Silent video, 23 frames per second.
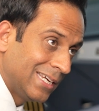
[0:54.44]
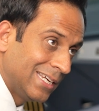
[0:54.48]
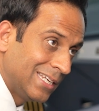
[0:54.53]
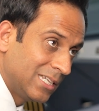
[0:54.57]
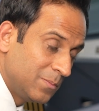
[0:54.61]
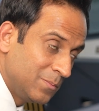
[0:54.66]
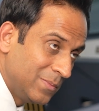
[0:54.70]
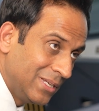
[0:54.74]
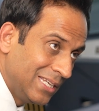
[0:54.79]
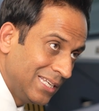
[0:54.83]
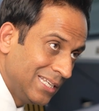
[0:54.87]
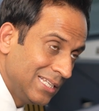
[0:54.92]

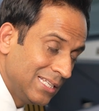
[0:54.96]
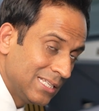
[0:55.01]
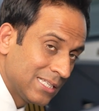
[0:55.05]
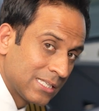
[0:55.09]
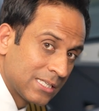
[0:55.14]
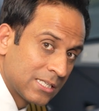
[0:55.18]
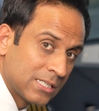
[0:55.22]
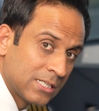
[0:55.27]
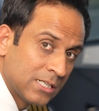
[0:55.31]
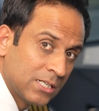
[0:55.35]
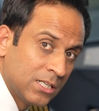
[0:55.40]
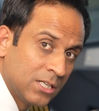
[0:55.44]
It
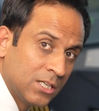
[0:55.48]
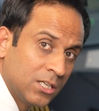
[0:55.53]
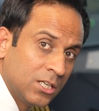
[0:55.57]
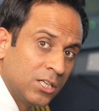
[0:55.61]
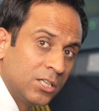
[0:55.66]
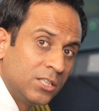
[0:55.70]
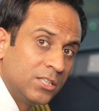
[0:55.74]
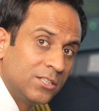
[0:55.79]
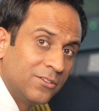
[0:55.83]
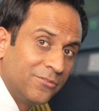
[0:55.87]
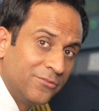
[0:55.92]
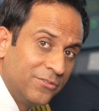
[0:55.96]
means
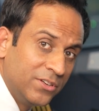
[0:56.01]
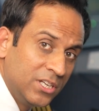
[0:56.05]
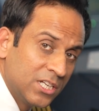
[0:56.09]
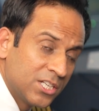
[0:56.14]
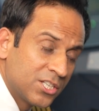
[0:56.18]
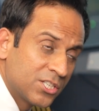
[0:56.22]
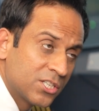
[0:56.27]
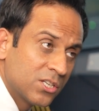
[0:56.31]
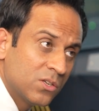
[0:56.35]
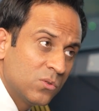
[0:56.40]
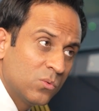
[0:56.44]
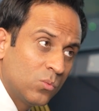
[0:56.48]
the V
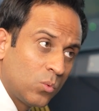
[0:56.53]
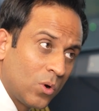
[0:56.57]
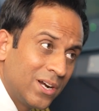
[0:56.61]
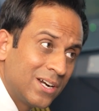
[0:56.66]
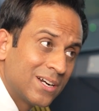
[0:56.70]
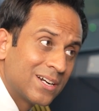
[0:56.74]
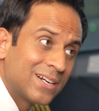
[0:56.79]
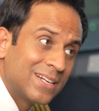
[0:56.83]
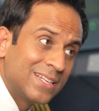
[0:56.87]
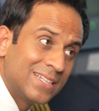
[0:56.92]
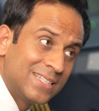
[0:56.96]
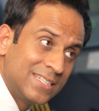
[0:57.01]
H F
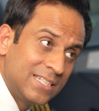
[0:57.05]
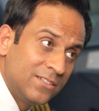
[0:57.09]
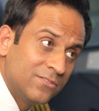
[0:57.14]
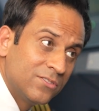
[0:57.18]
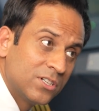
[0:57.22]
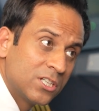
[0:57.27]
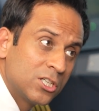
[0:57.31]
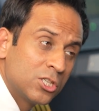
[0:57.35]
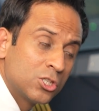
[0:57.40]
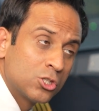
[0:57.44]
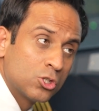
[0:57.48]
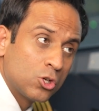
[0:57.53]
one
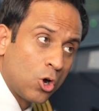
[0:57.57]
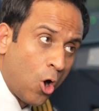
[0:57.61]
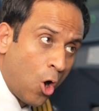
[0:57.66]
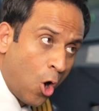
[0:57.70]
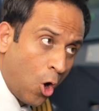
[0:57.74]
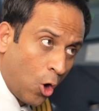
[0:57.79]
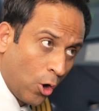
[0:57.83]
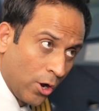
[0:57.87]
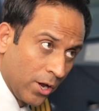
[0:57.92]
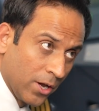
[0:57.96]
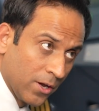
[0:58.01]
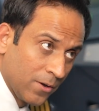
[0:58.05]
receiver is
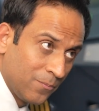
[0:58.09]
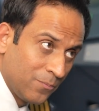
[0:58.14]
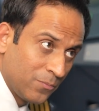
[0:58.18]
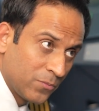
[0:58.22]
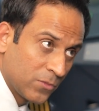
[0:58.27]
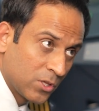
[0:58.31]
on.